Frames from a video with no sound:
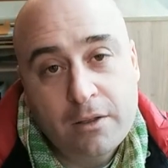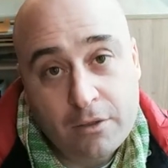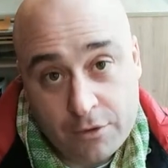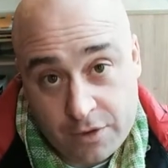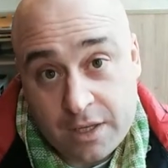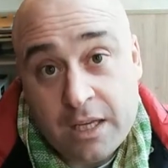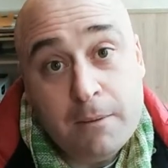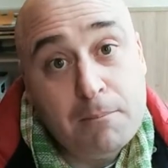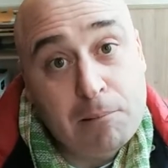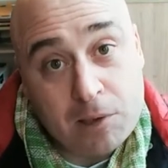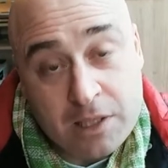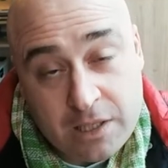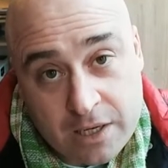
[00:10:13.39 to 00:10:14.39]
the
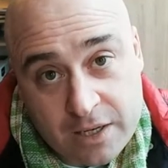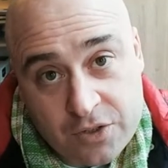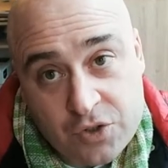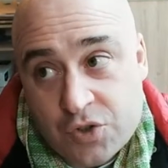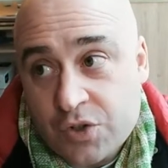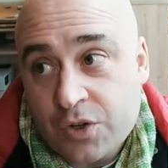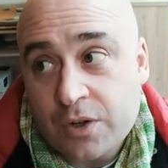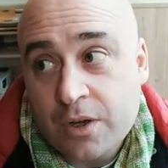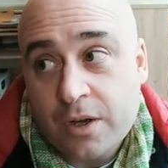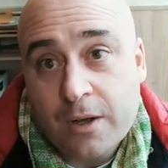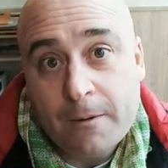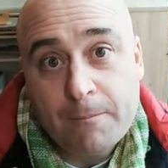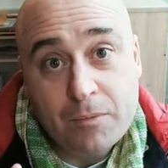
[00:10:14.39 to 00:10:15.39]
bleakest,
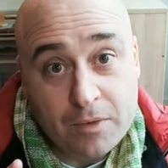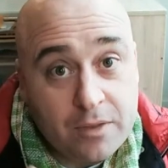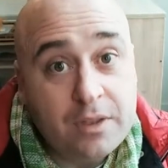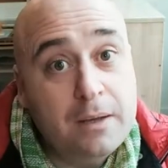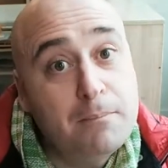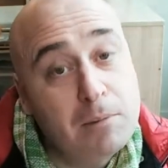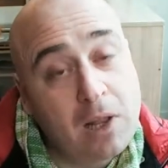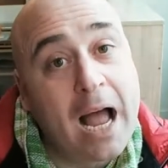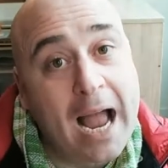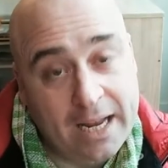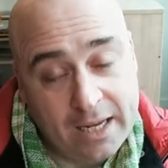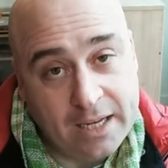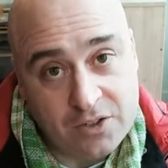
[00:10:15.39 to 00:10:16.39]
the
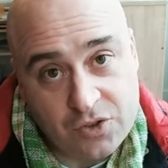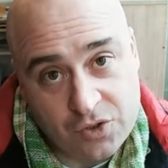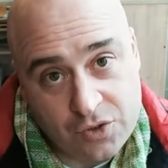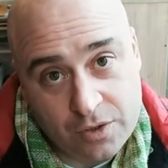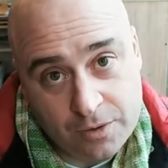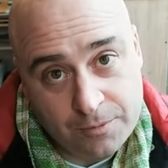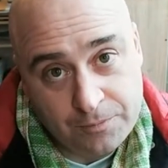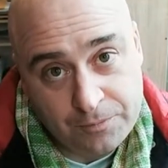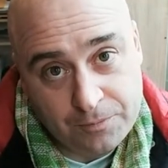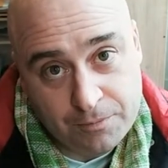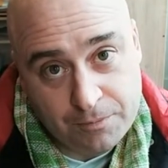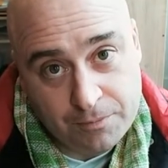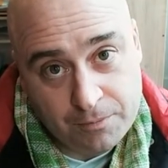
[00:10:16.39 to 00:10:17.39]
blackest
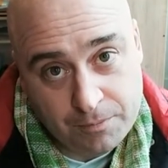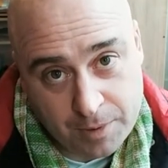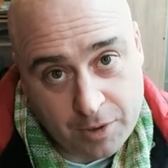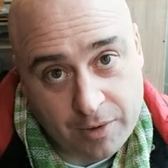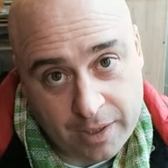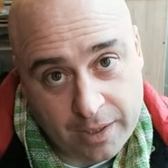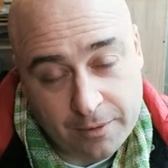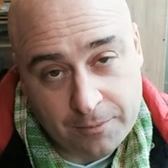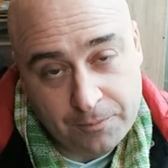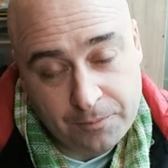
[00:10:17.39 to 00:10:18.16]
period